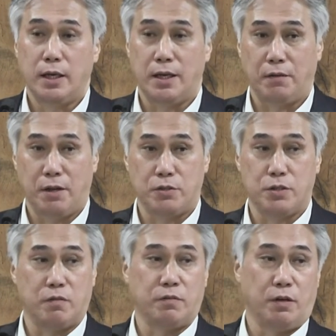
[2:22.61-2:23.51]
and that's
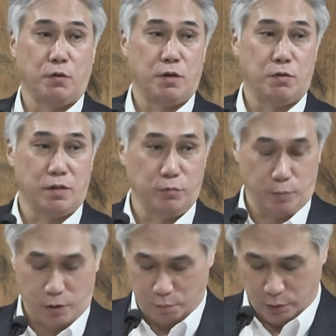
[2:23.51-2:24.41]
a very welcome
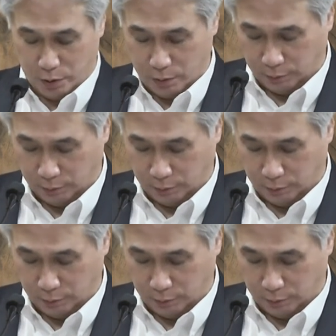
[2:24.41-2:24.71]
development.